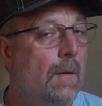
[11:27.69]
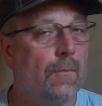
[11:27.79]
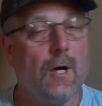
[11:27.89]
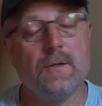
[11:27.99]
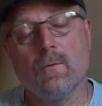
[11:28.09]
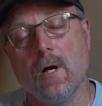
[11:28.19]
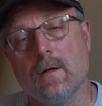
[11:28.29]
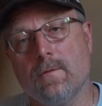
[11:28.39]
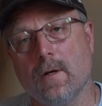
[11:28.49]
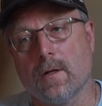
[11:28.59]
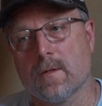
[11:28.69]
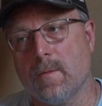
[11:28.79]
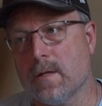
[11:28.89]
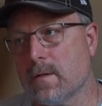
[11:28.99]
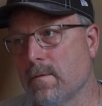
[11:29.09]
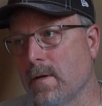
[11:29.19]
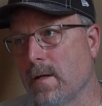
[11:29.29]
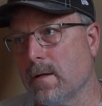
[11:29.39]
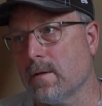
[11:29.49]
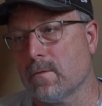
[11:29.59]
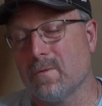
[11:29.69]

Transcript: Price-wise, very expensive. I think this